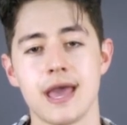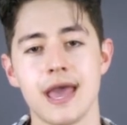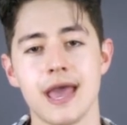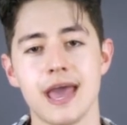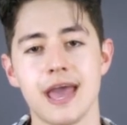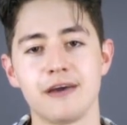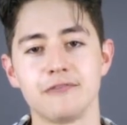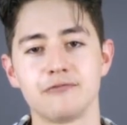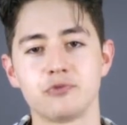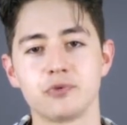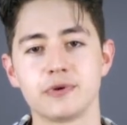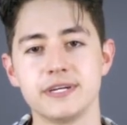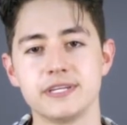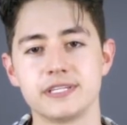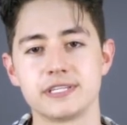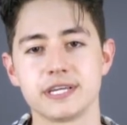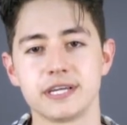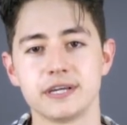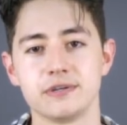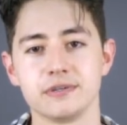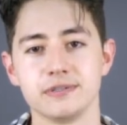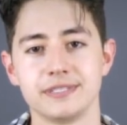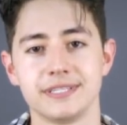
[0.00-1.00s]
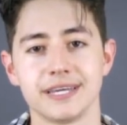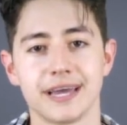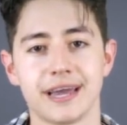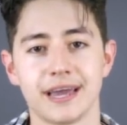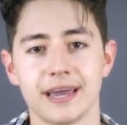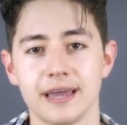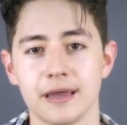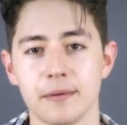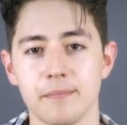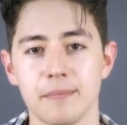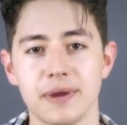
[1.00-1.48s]
Every single
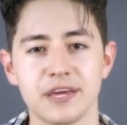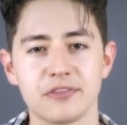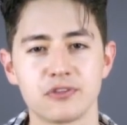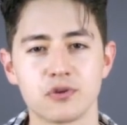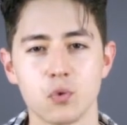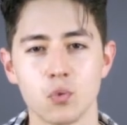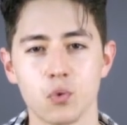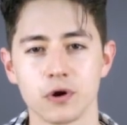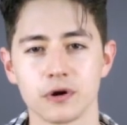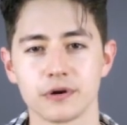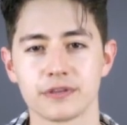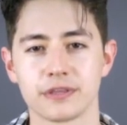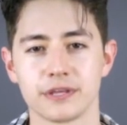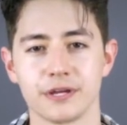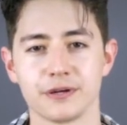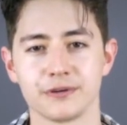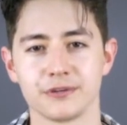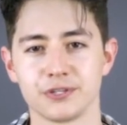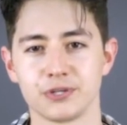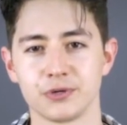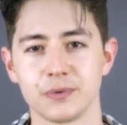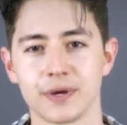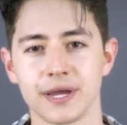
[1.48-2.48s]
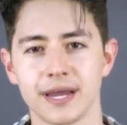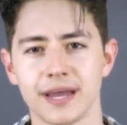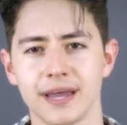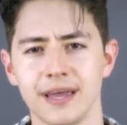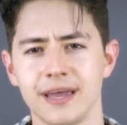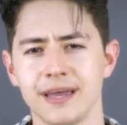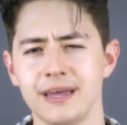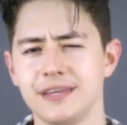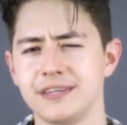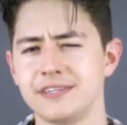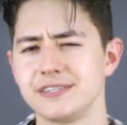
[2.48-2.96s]
day, make the work that you're doing
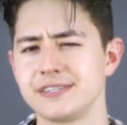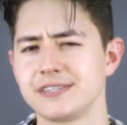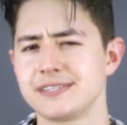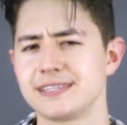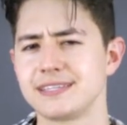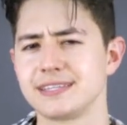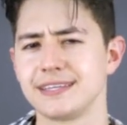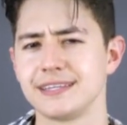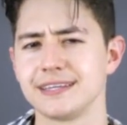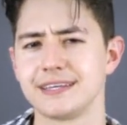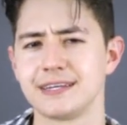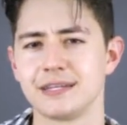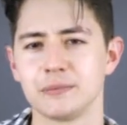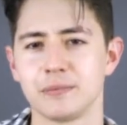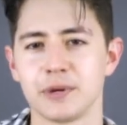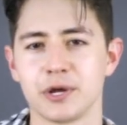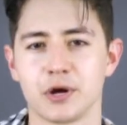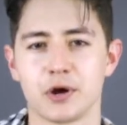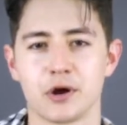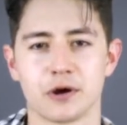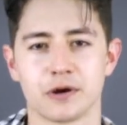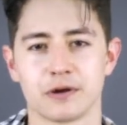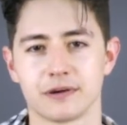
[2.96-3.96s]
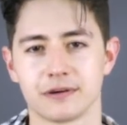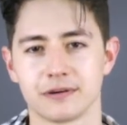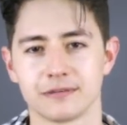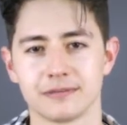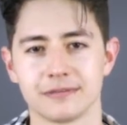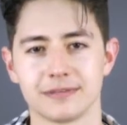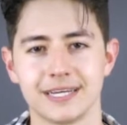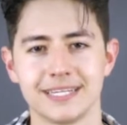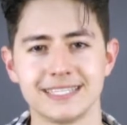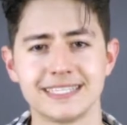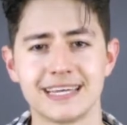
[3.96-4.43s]
just a little bit harder,
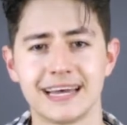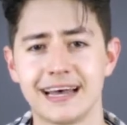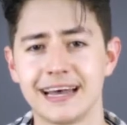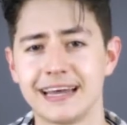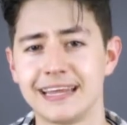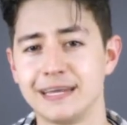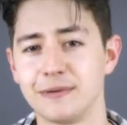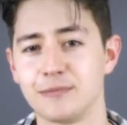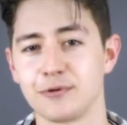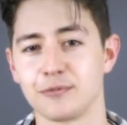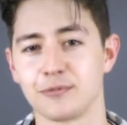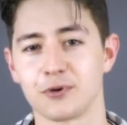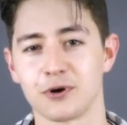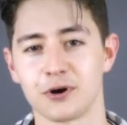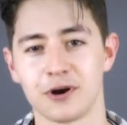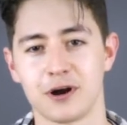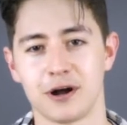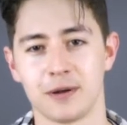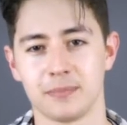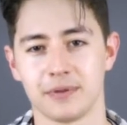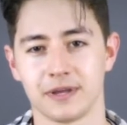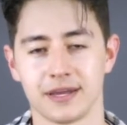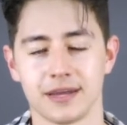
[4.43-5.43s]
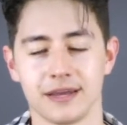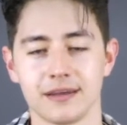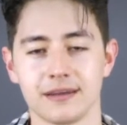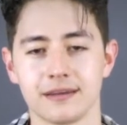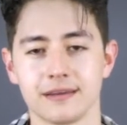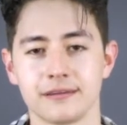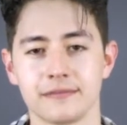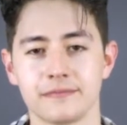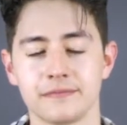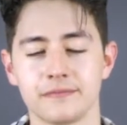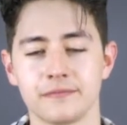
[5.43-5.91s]
a tiny bit more
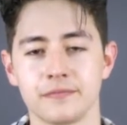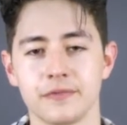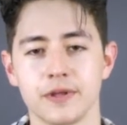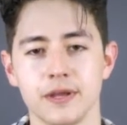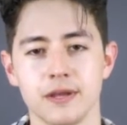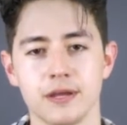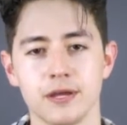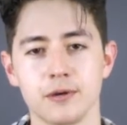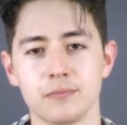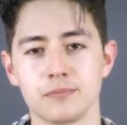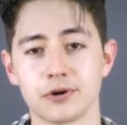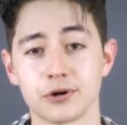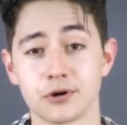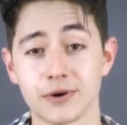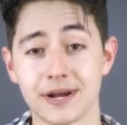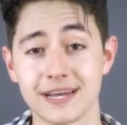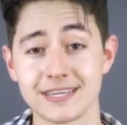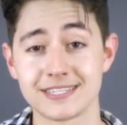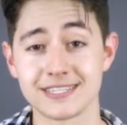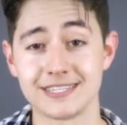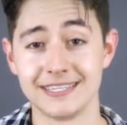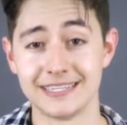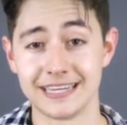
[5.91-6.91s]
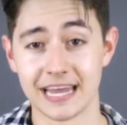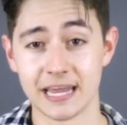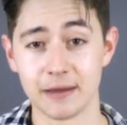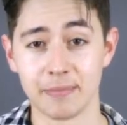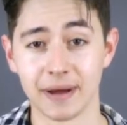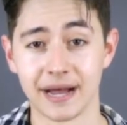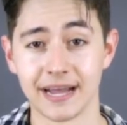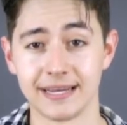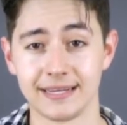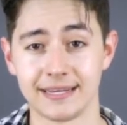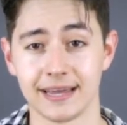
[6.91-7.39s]
complicated. Progress day
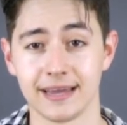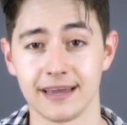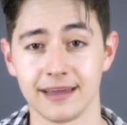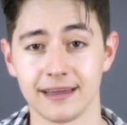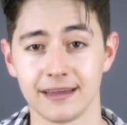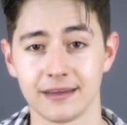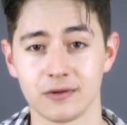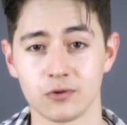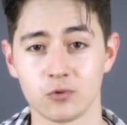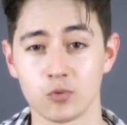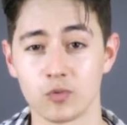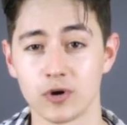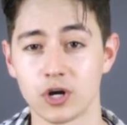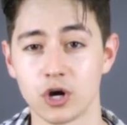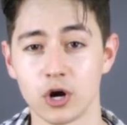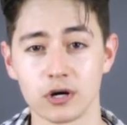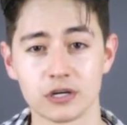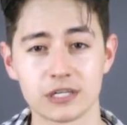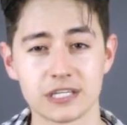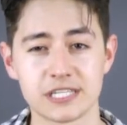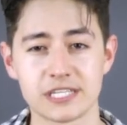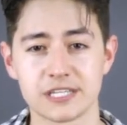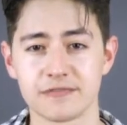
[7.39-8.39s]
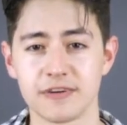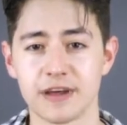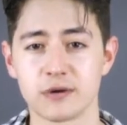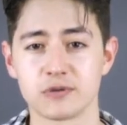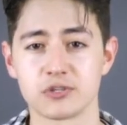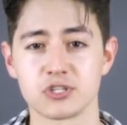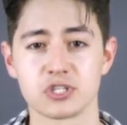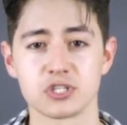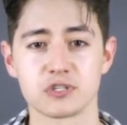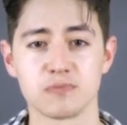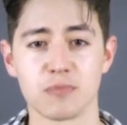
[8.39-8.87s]
by day, regardless of how
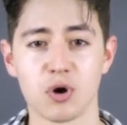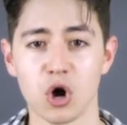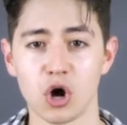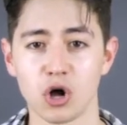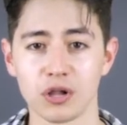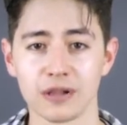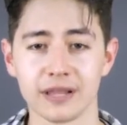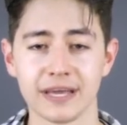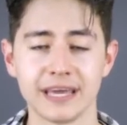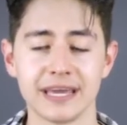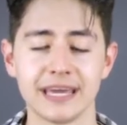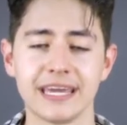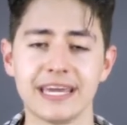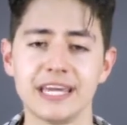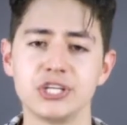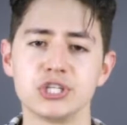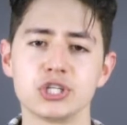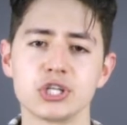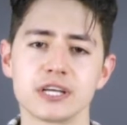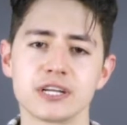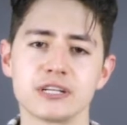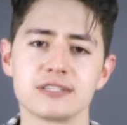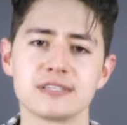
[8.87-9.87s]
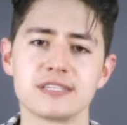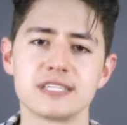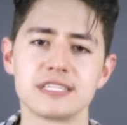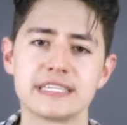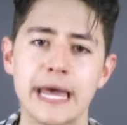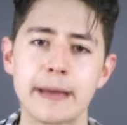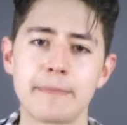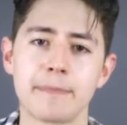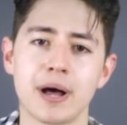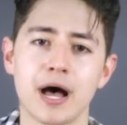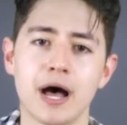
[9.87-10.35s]
small each little
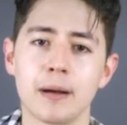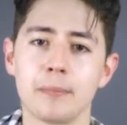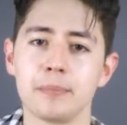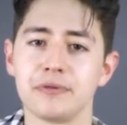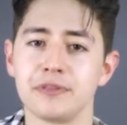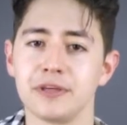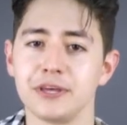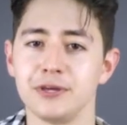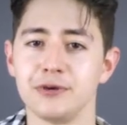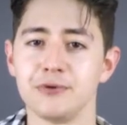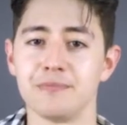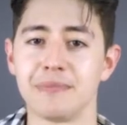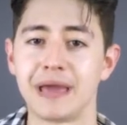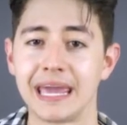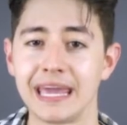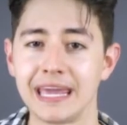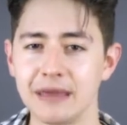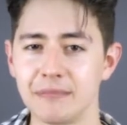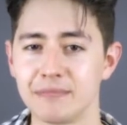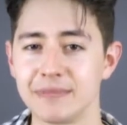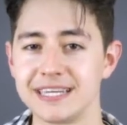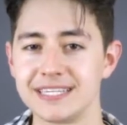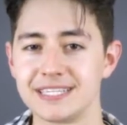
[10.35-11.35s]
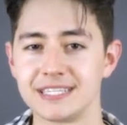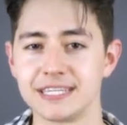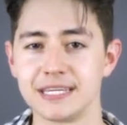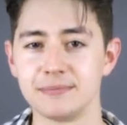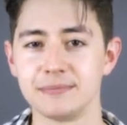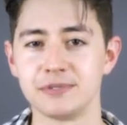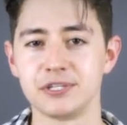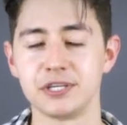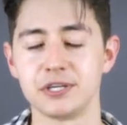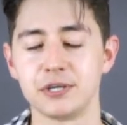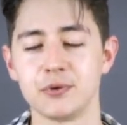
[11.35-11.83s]
step up that you make may
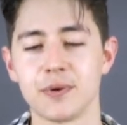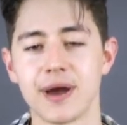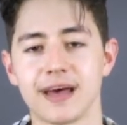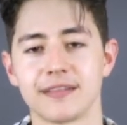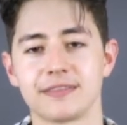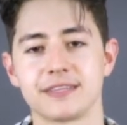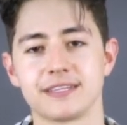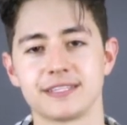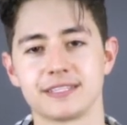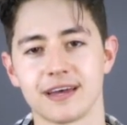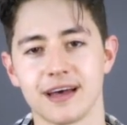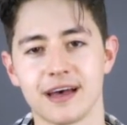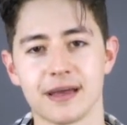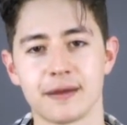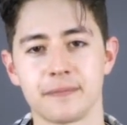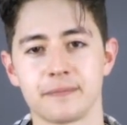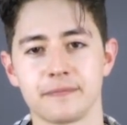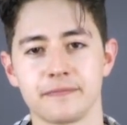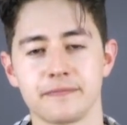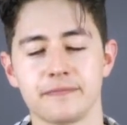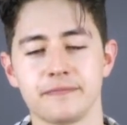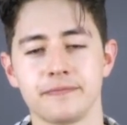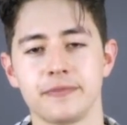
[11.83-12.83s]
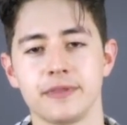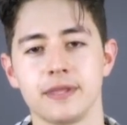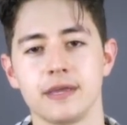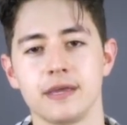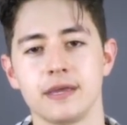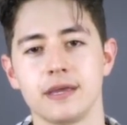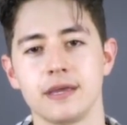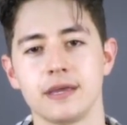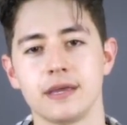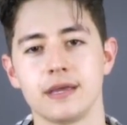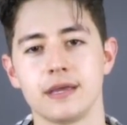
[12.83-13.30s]
seem to you at the time.
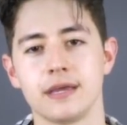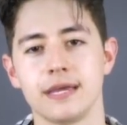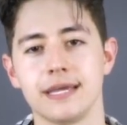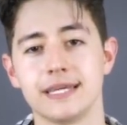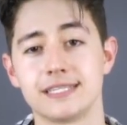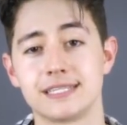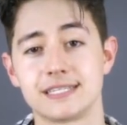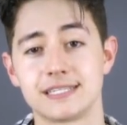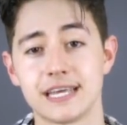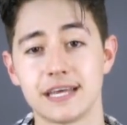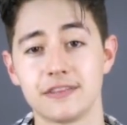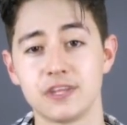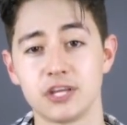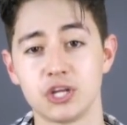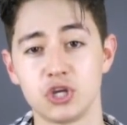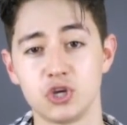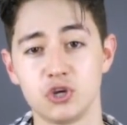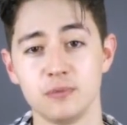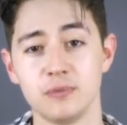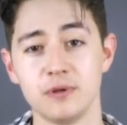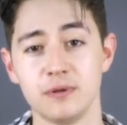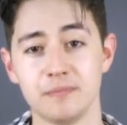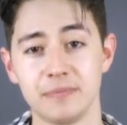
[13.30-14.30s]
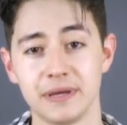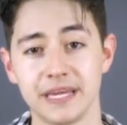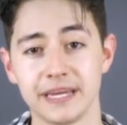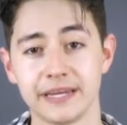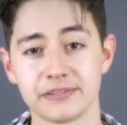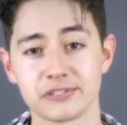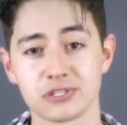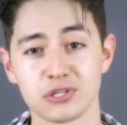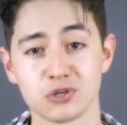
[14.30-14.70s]
It's said that human beings